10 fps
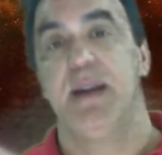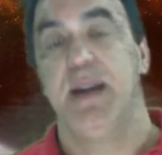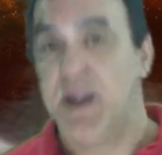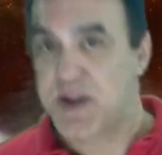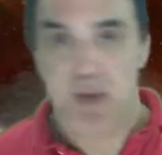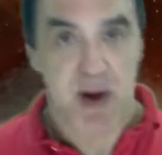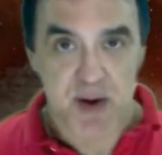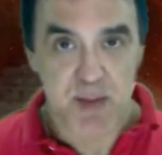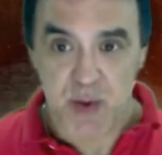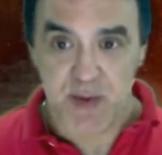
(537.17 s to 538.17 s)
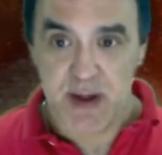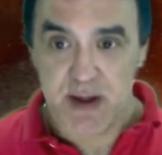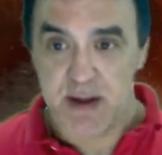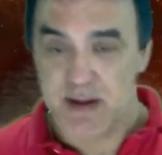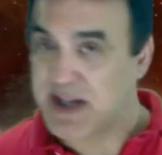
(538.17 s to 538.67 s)
it is a Predator movie.
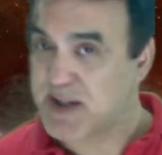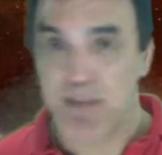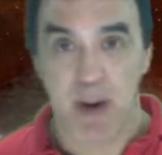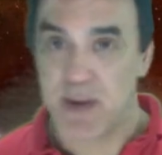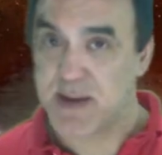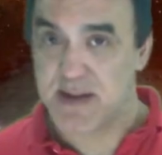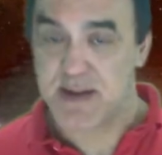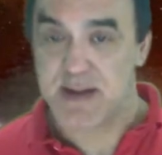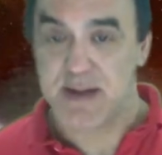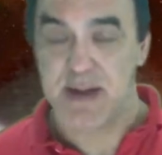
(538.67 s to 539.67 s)
That's a bonus.